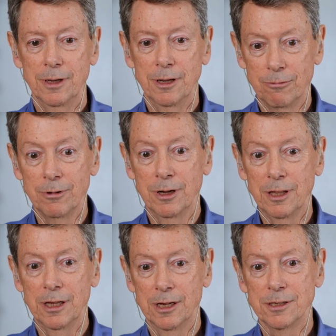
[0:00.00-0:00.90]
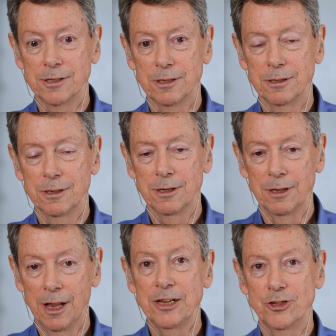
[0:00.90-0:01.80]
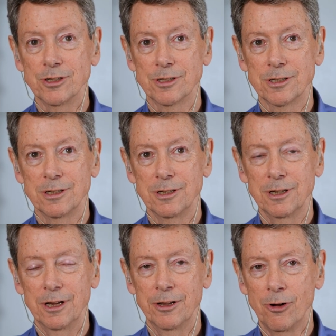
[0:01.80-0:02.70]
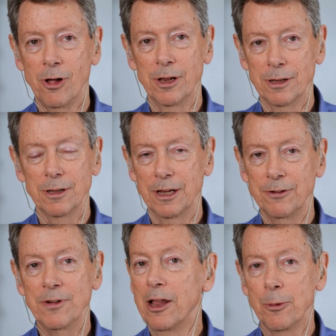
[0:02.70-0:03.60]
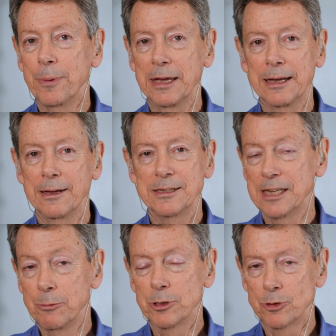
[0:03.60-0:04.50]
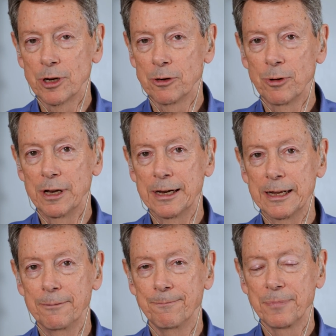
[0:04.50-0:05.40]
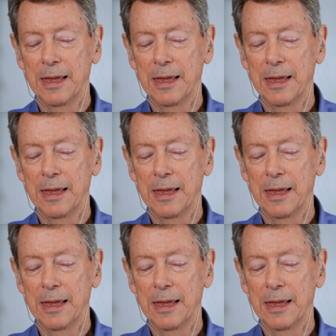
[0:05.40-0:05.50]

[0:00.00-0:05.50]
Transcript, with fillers: it really is luscious and all enveloping. Same with tranquility.